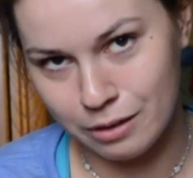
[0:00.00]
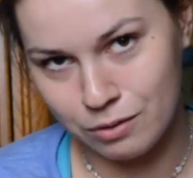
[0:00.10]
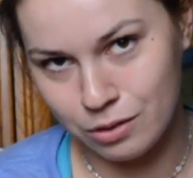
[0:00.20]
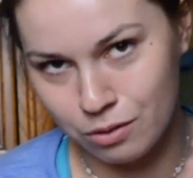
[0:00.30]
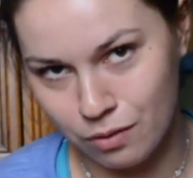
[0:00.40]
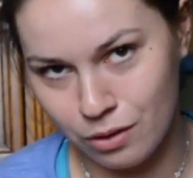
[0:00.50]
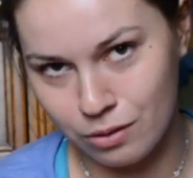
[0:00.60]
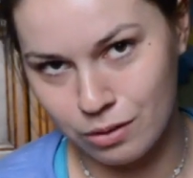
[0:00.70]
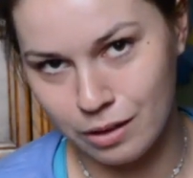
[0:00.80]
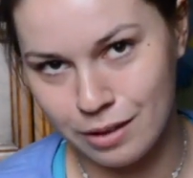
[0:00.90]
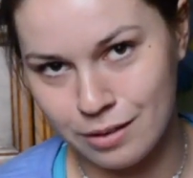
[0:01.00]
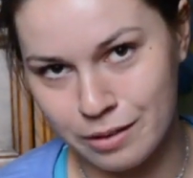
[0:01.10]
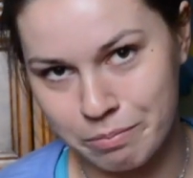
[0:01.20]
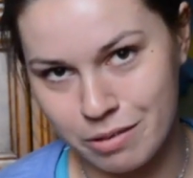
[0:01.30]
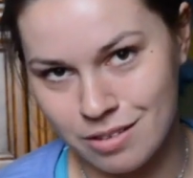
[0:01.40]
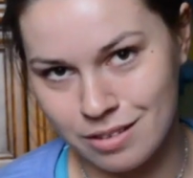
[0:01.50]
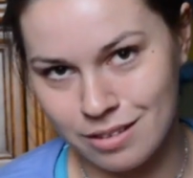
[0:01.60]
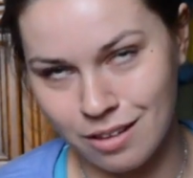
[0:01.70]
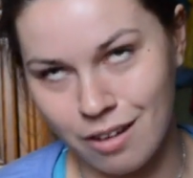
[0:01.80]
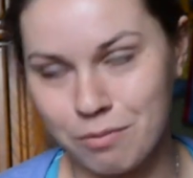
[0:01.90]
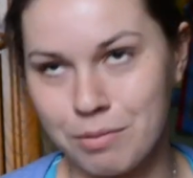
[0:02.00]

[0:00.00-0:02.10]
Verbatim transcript: give you for you to get ten percent off,